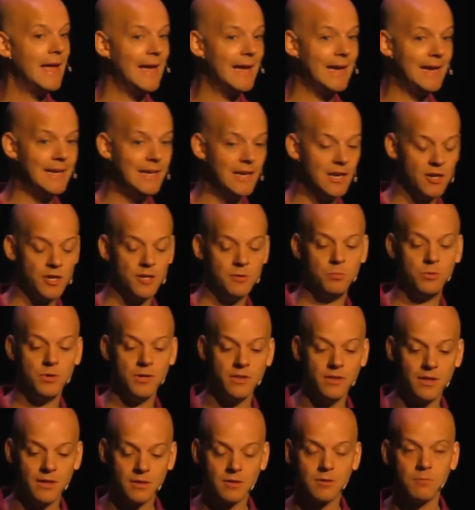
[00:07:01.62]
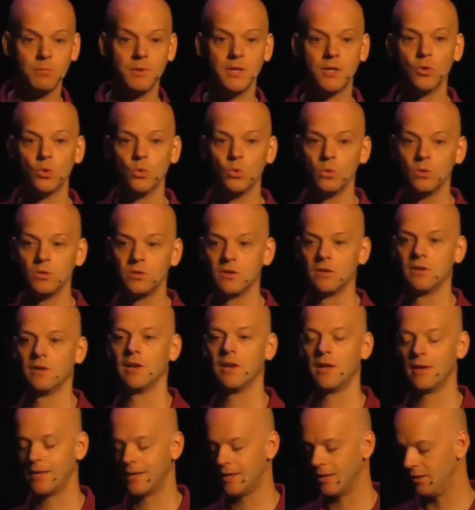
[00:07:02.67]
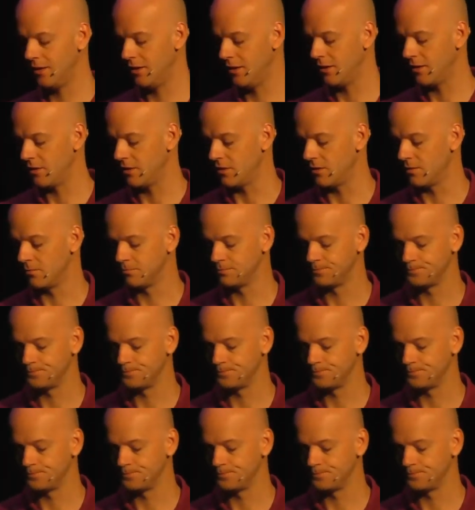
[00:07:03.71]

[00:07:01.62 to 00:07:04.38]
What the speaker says: a library that can be called like any other.